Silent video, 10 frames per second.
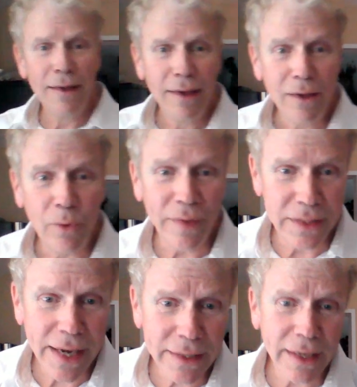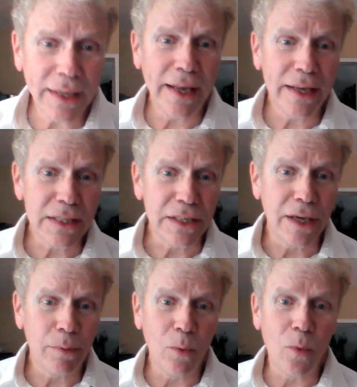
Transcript: Well, it technically is a double